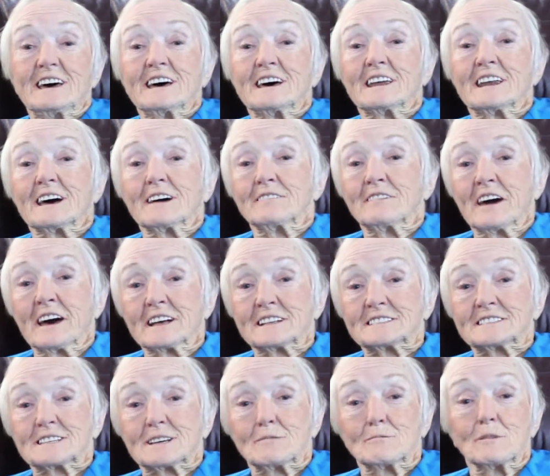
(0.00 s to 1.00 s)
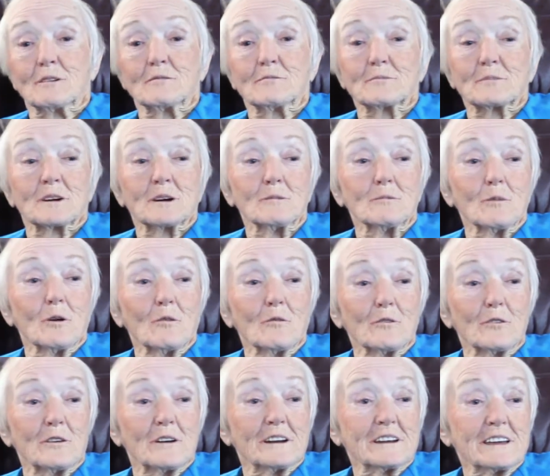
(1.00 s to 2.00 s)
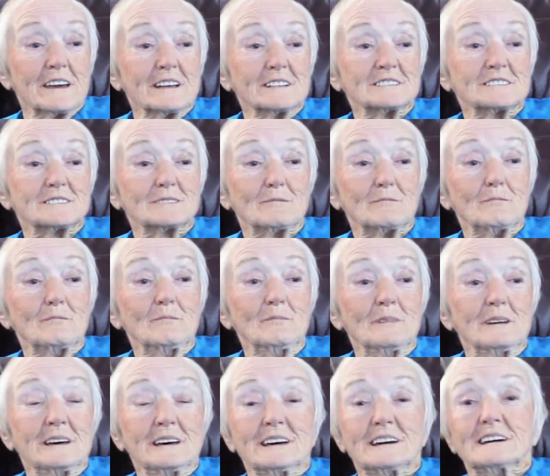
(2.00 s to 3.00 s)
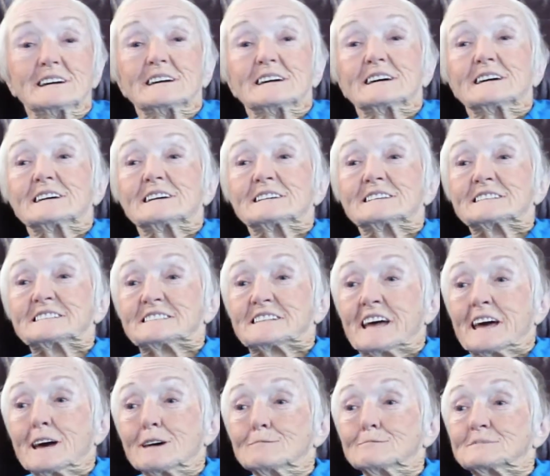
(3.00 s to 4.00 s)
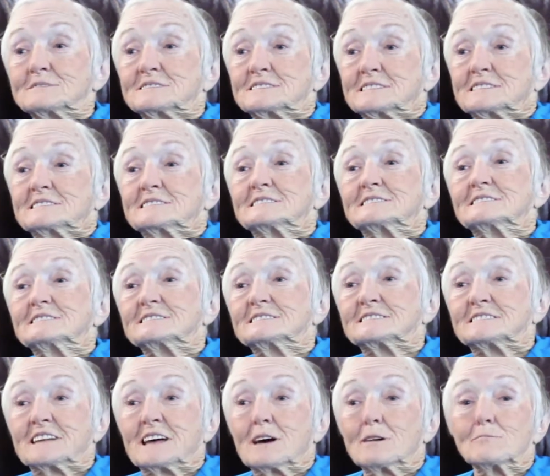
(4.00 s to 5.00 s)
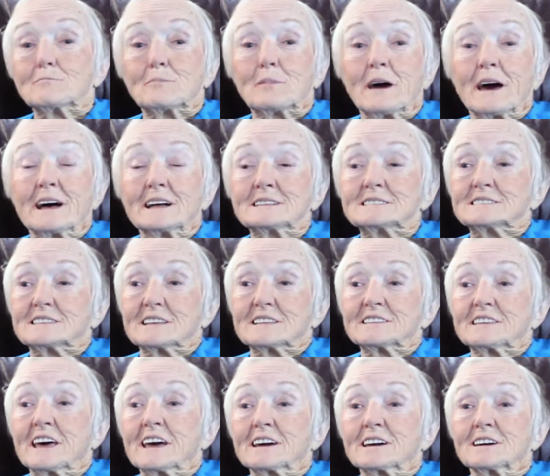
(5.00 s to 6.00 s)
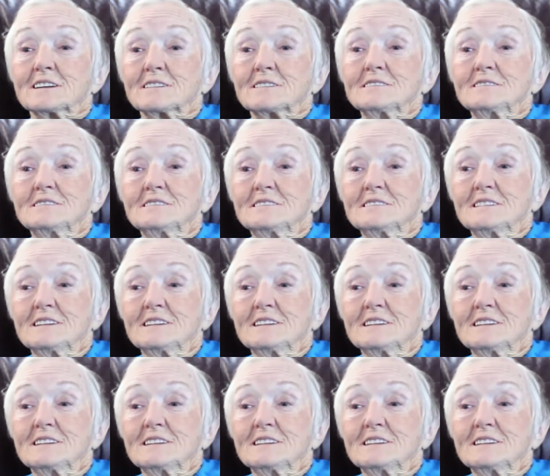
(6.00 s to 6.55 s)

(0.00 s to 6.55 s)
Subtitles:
And I've had some of them come over and get some stamps and stamp pads that they can